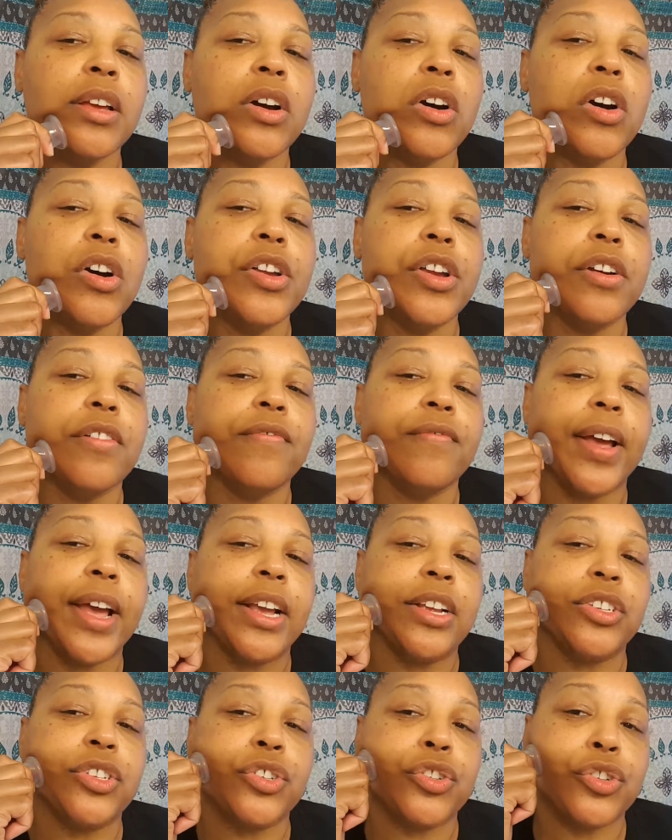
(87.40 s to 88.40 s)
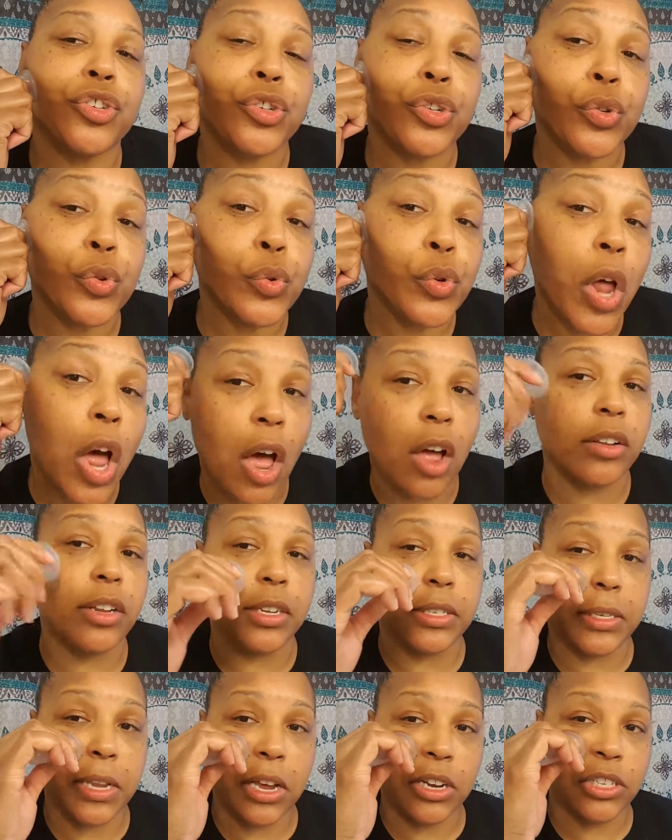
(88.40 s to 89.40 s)
on your face too long, the
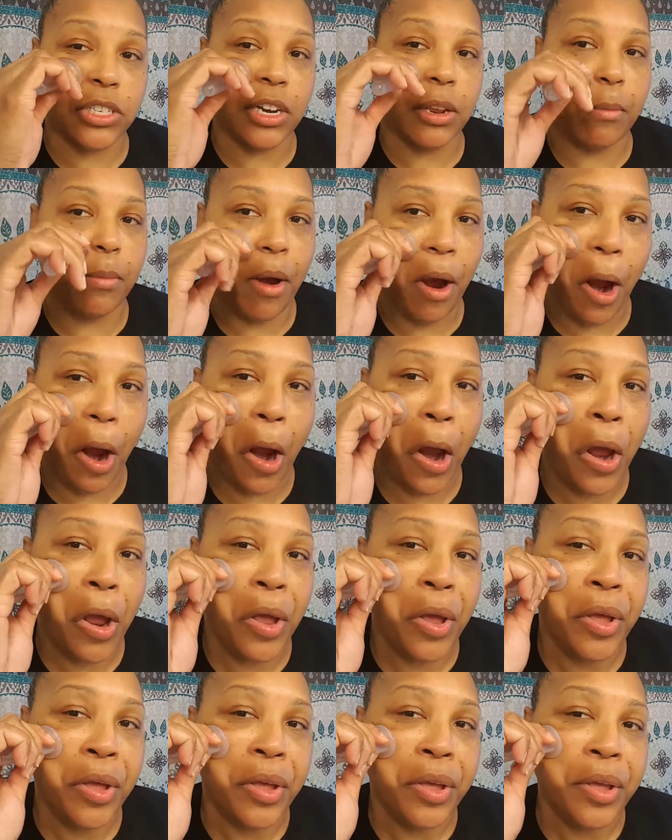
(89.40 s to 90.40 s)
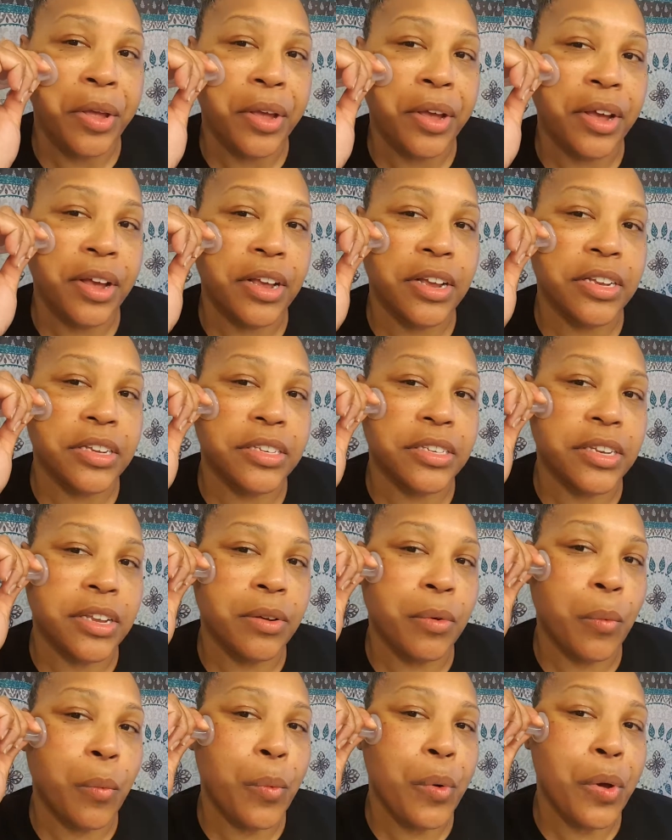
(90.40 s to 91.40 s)
suction part, because
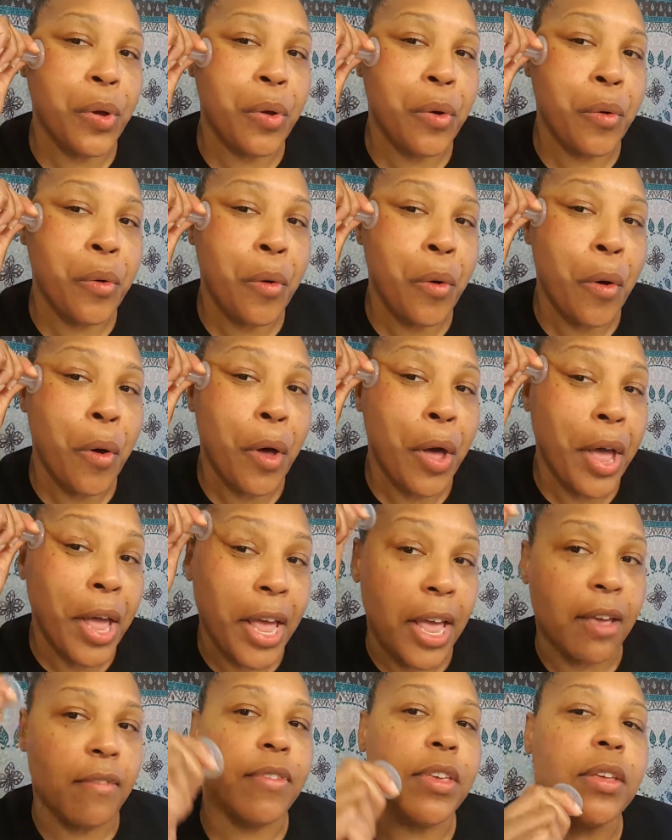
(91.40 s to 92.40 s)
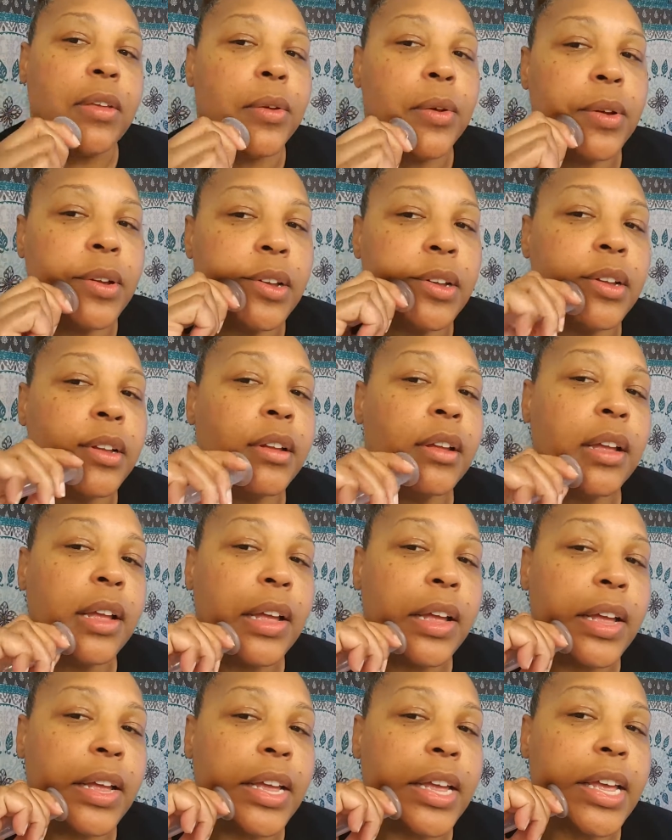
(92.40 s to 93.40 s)
it will give you
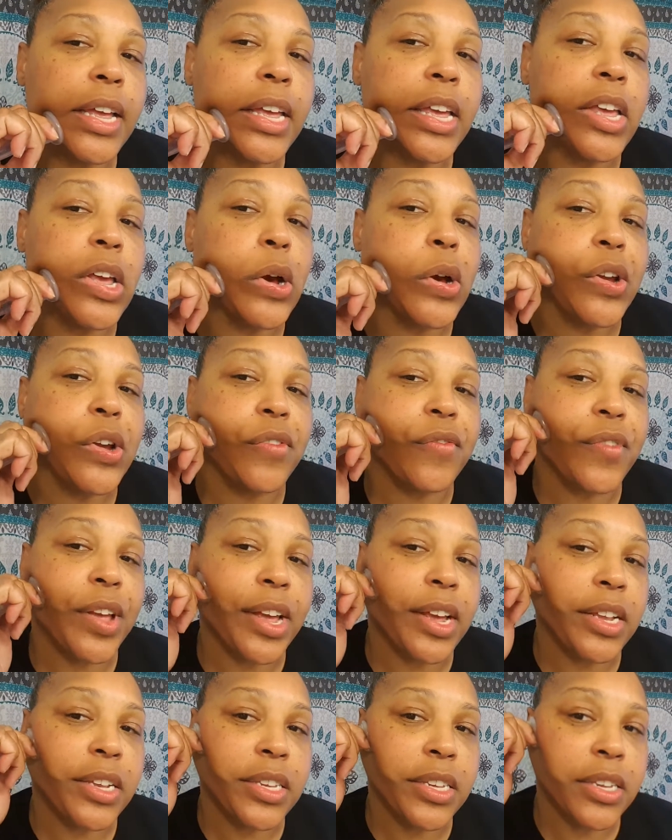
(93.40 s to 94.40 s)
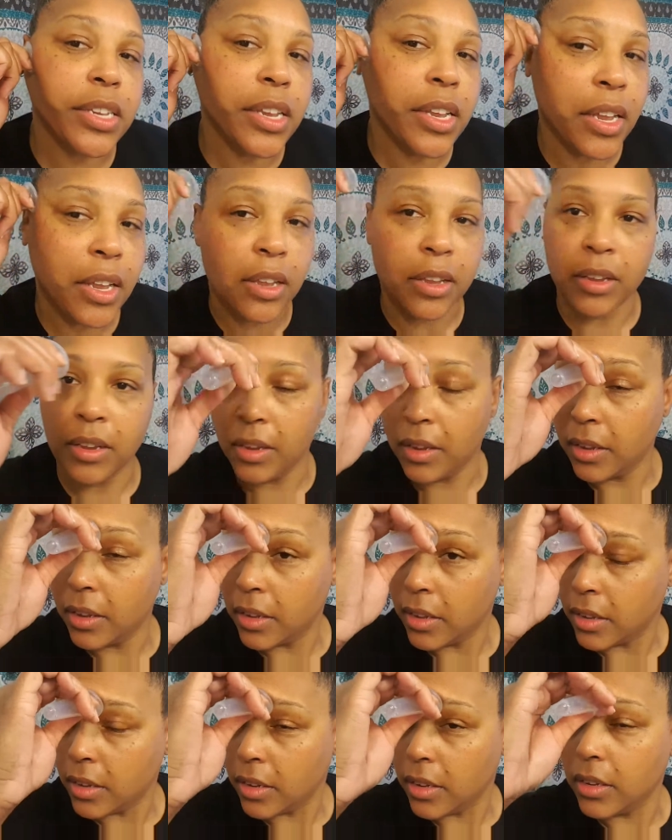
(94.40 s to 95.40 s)
a hickey on your face.
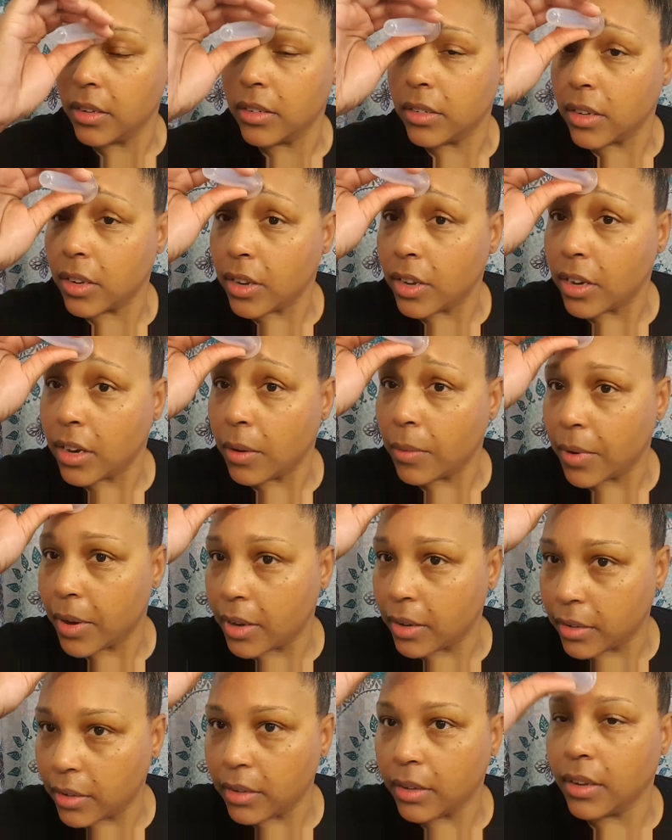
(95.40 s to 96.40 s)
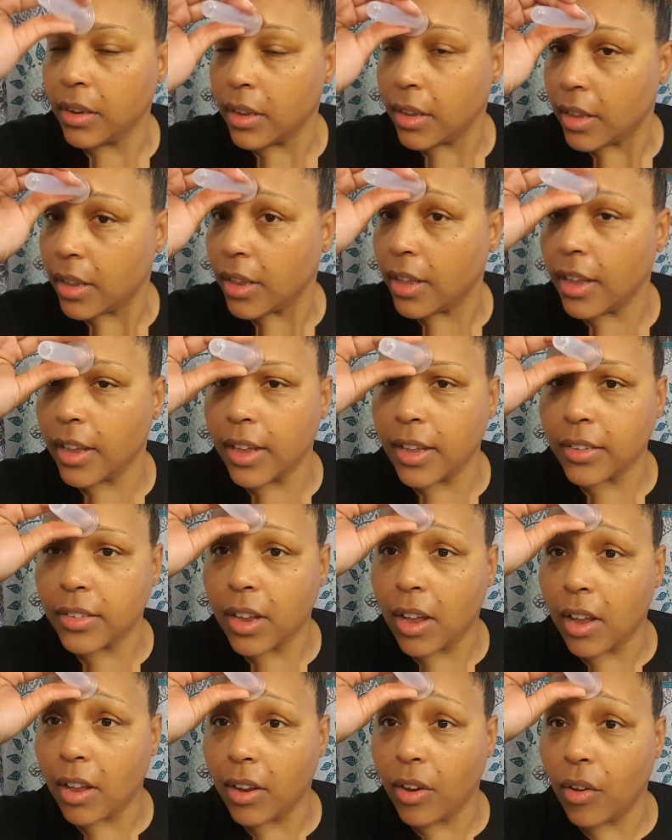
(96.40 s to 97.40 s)
So you don't want hickeys
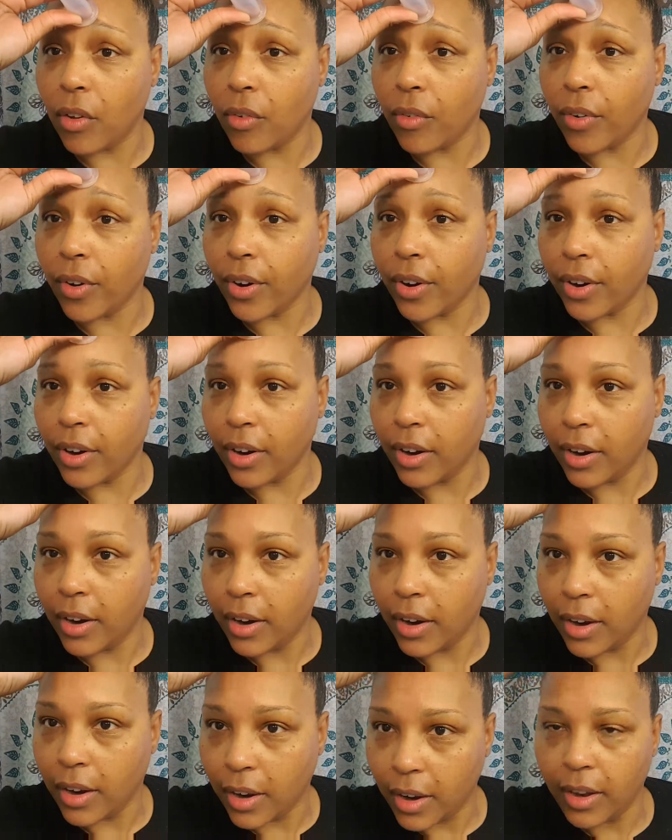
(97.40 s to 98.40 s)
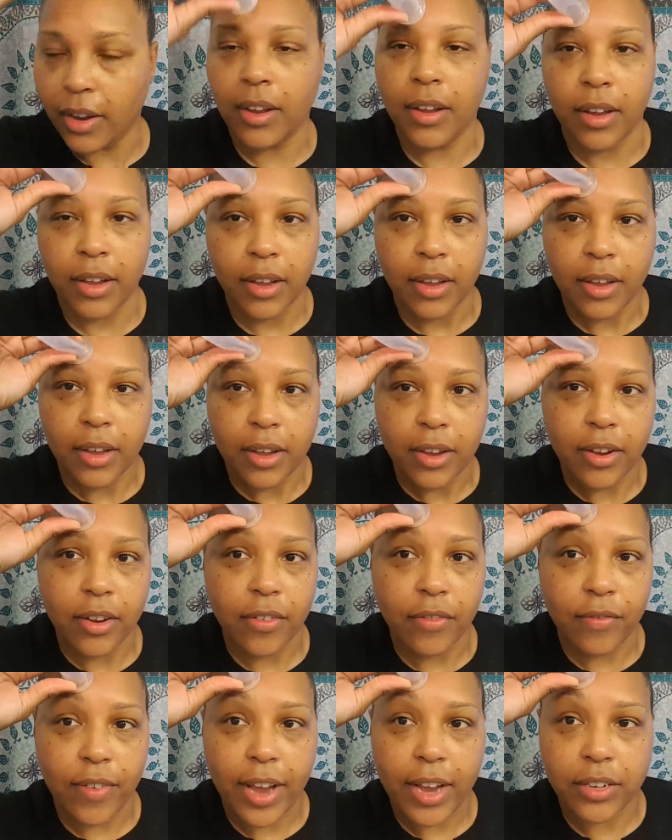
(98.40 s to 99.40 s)
all over your
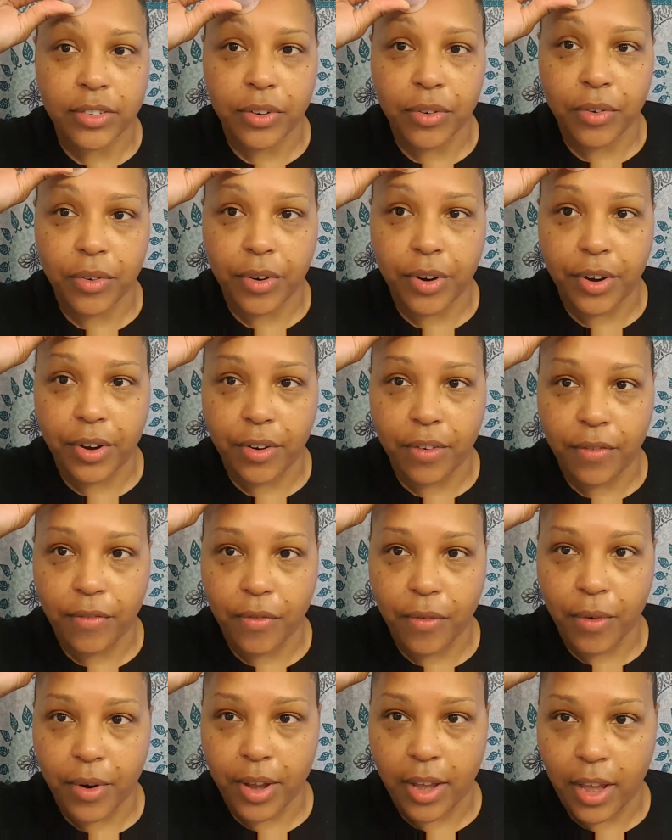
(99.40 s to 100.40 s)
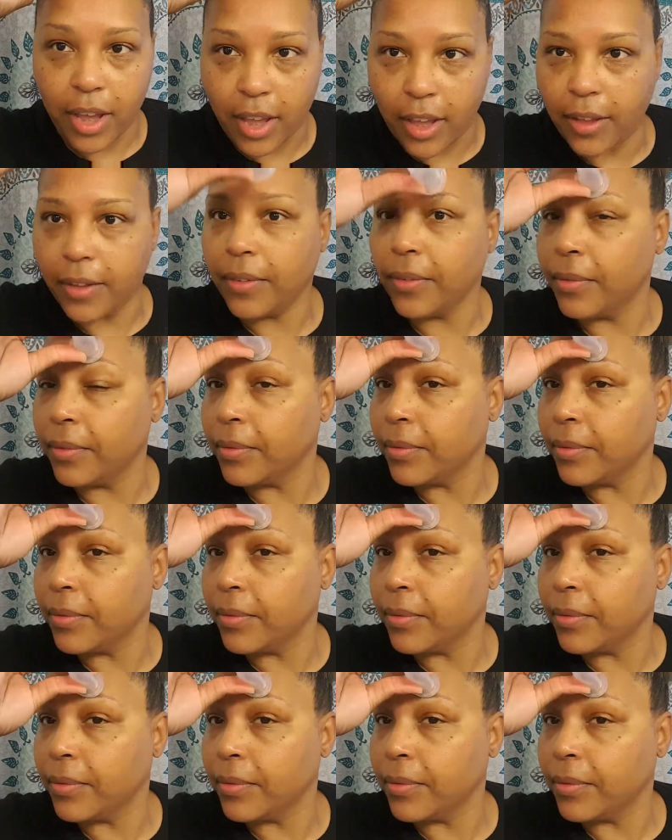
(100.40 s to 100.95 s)
face or on your forehead.